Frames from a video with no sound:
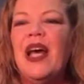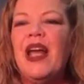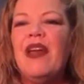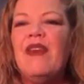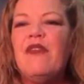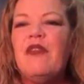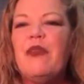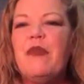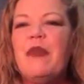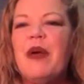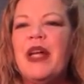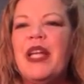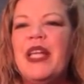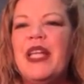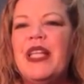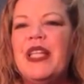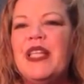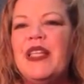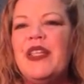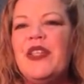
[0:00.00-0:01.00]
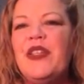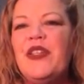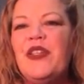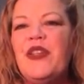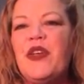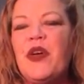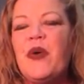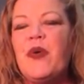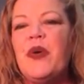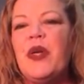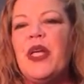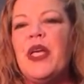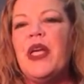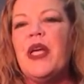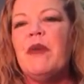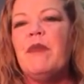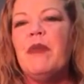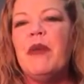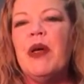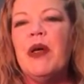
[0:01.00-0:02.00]
Hi everybody, this is
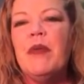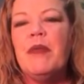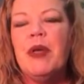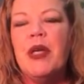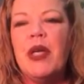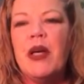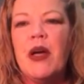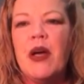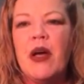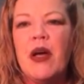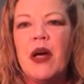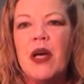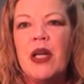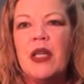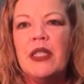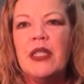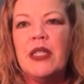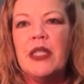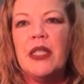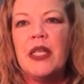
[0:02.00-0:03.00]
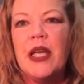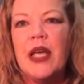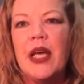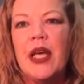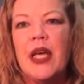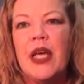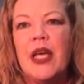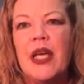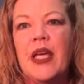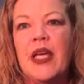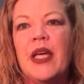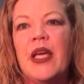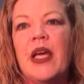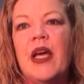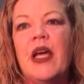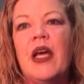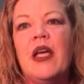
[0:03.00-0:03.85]
Joni. I'm coming on today